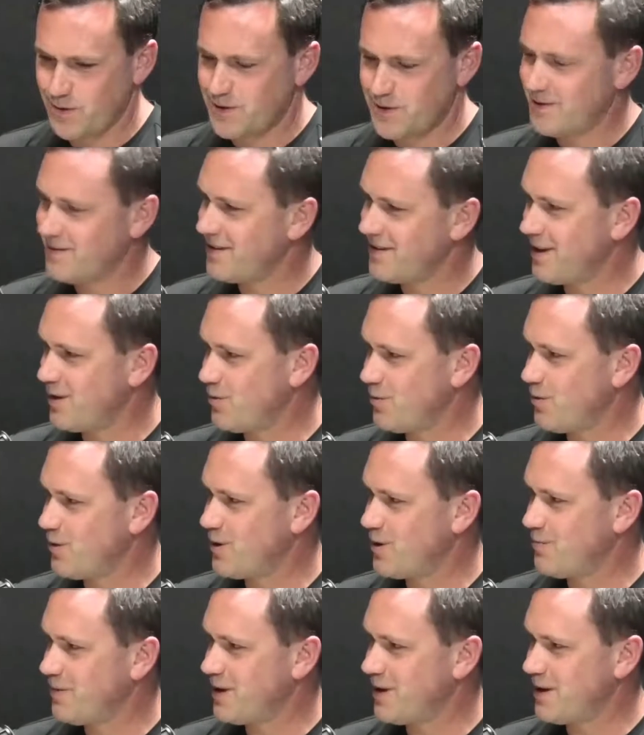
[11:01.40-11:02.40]
course,
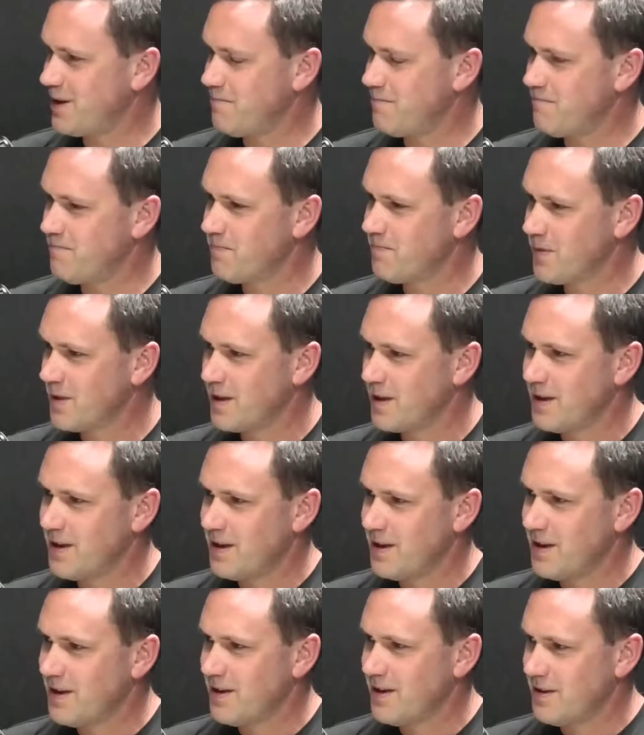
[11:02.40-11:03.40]
underwater, but
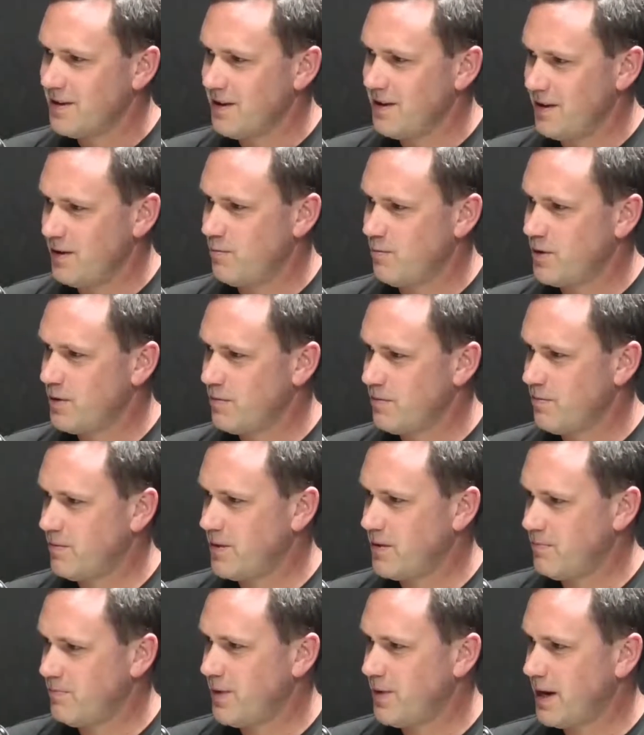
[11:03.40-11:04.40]
we